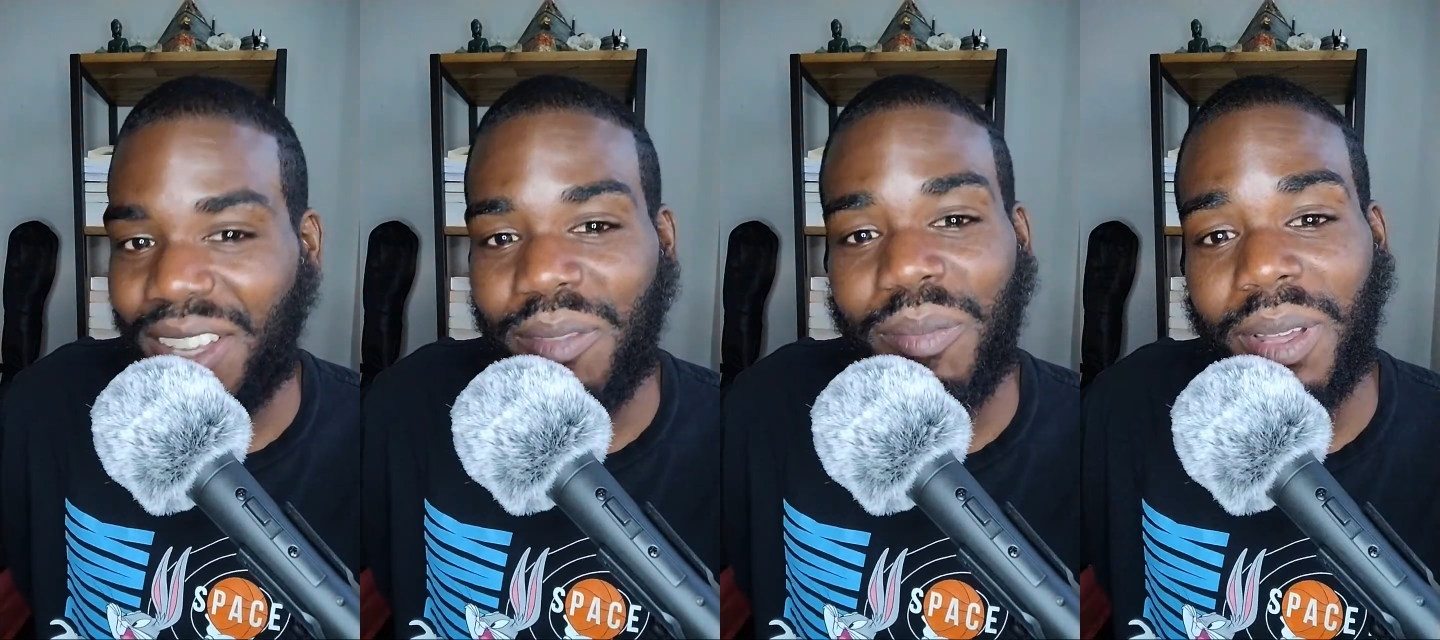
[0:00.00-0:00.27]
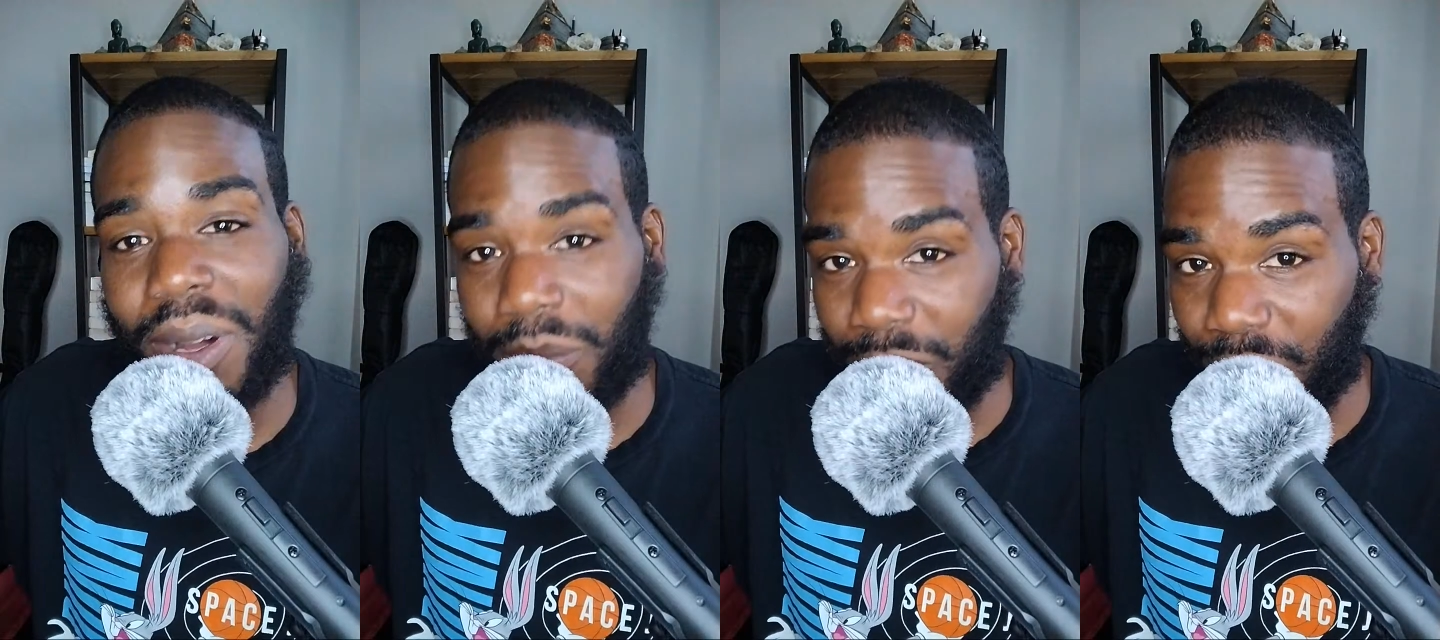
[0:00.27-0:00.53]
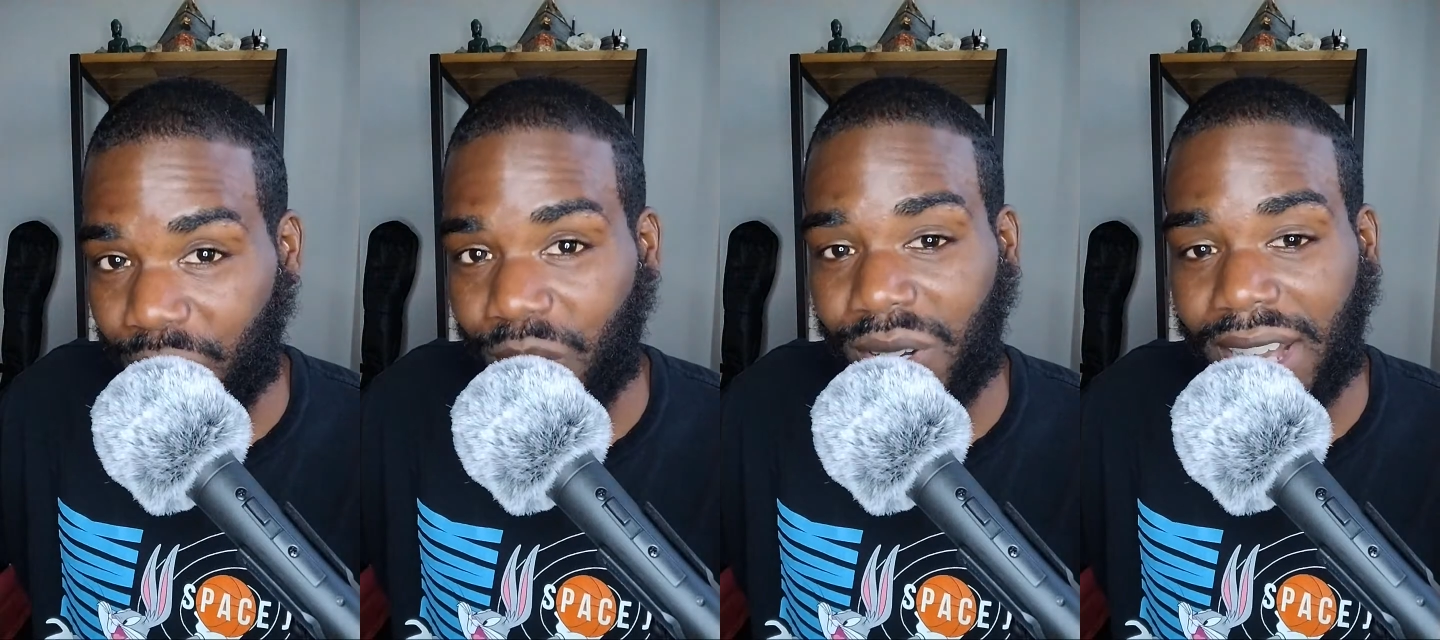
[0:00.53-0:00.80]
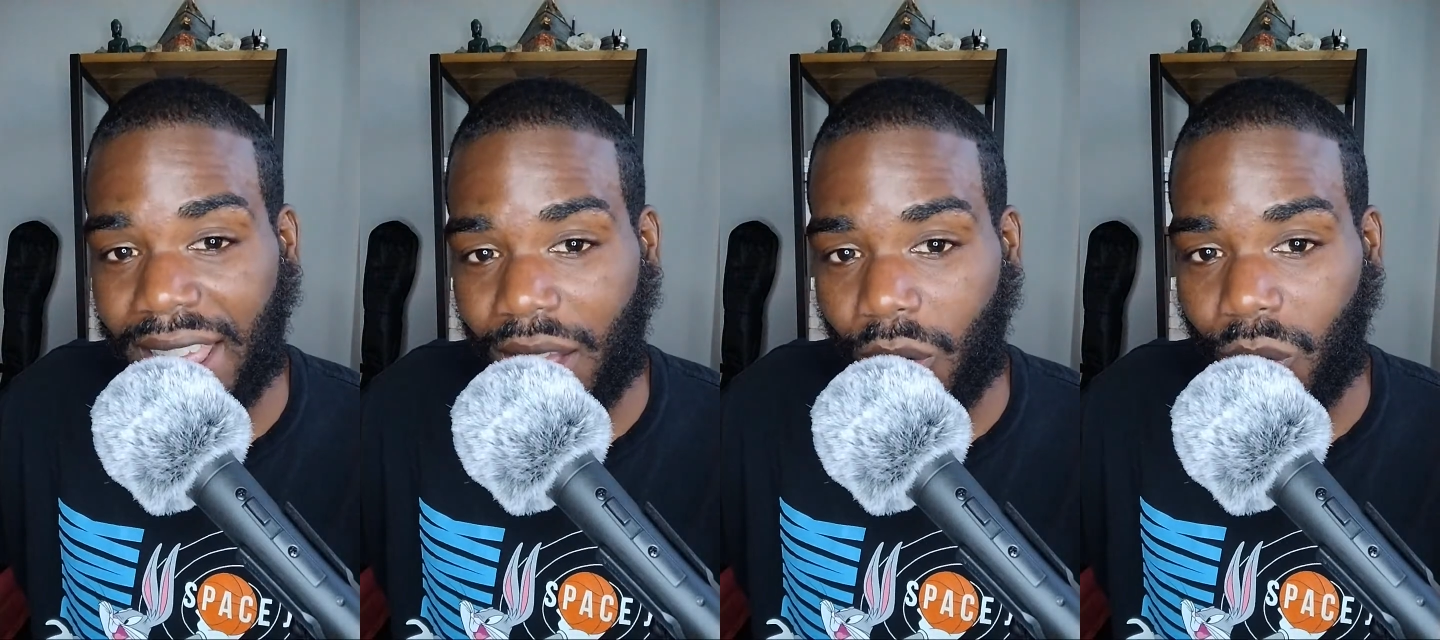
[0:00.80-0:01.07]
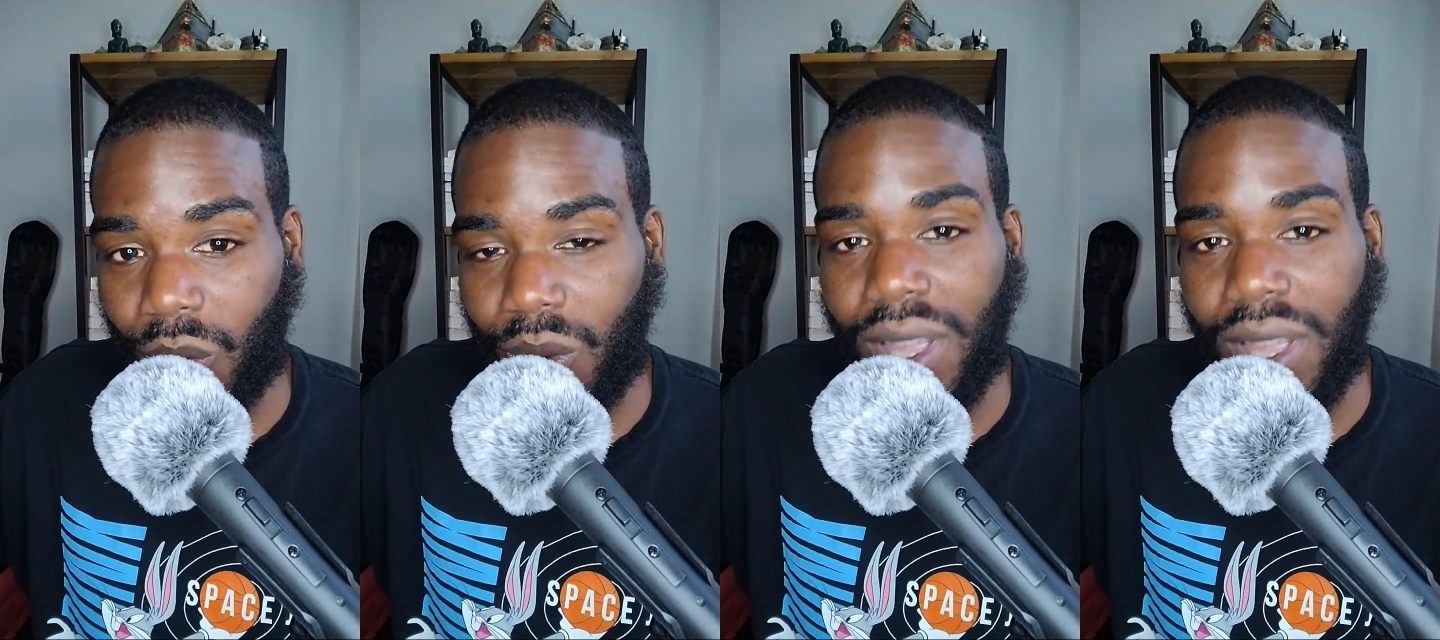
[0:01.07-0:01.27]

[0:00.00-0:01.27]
But I'm here now,